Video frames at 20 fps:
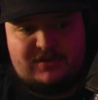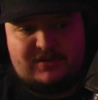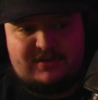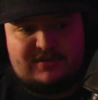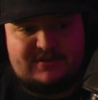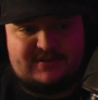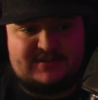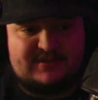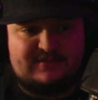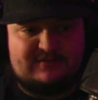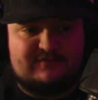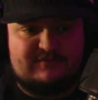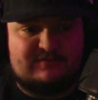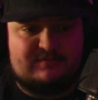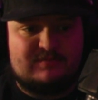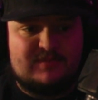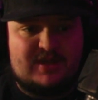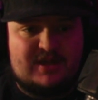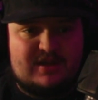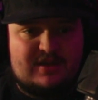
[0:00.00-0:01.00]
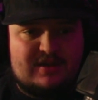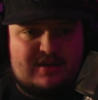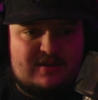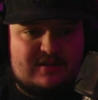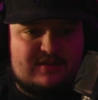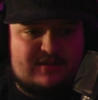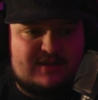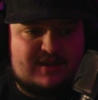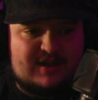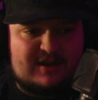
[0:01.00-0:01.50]
because of
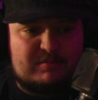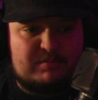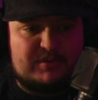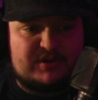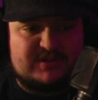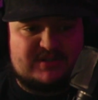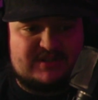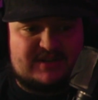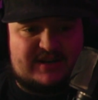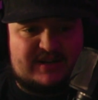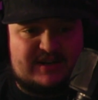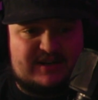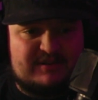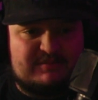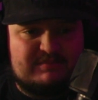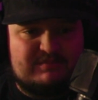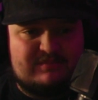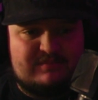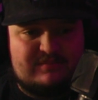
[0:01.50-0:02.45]
the kind of person I am.